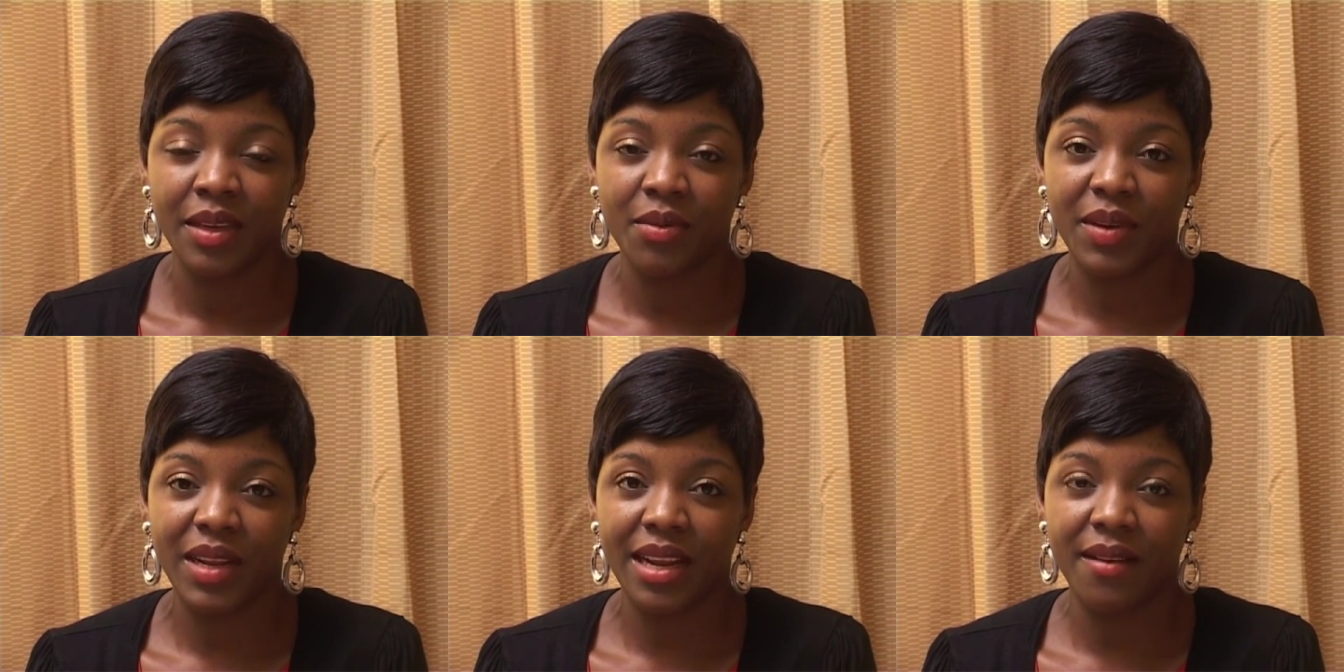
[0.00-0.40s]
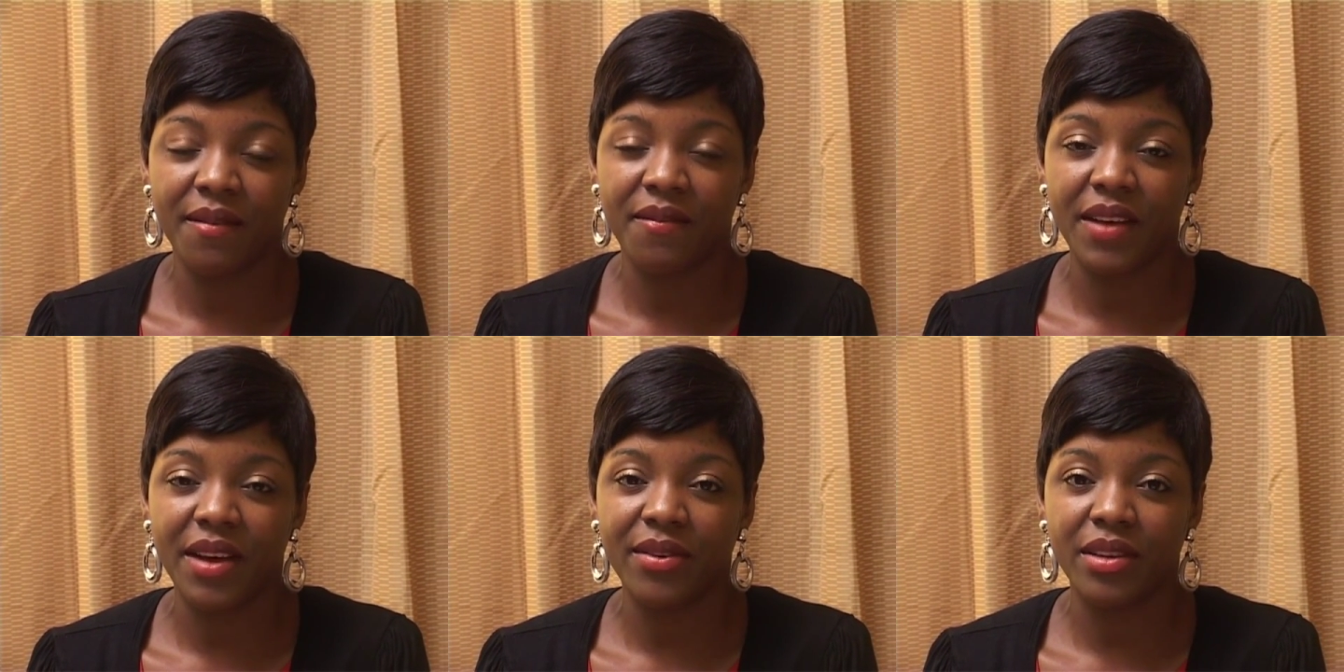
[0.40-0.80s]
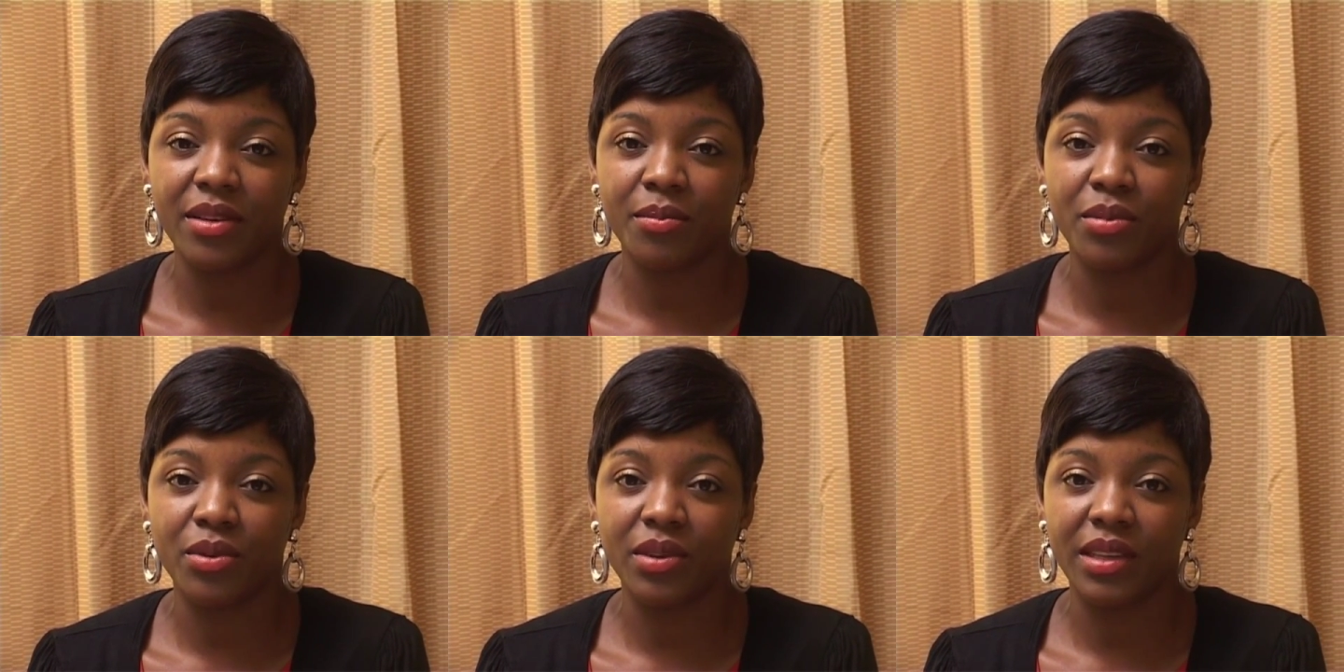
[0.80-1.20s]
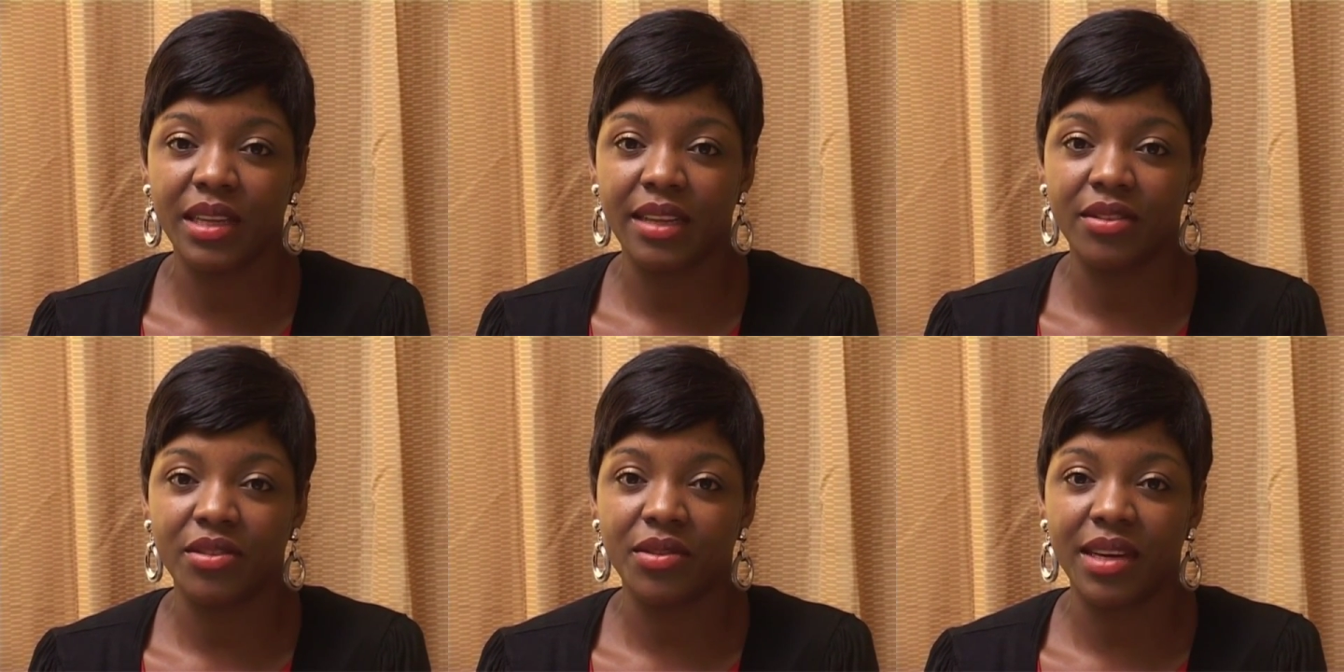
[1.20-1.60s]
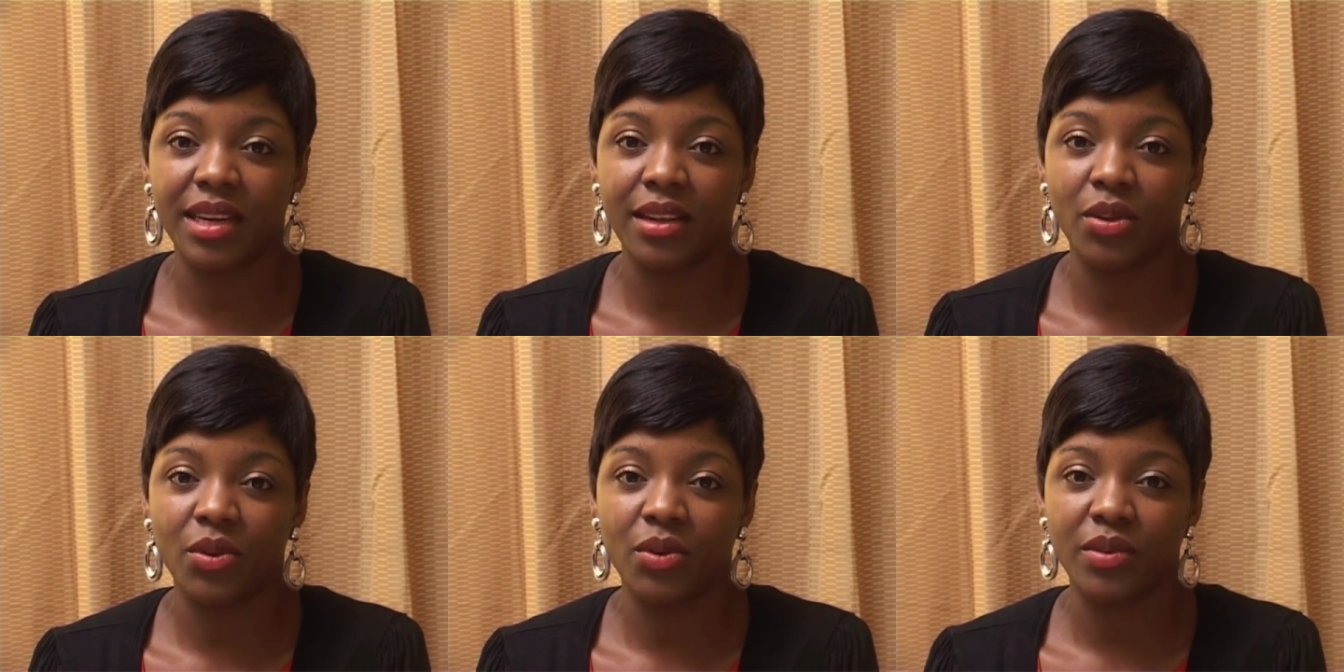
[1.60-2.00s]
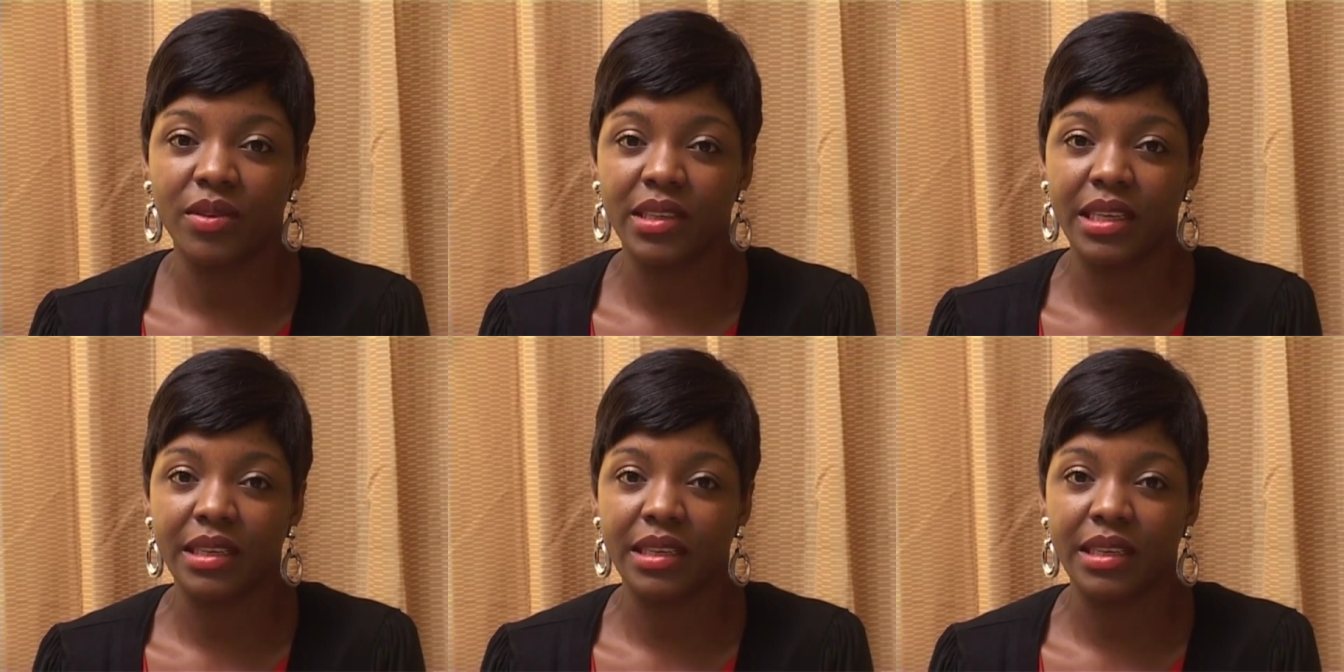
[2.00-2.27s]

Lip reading: Well, I found the book Nigerian Laws,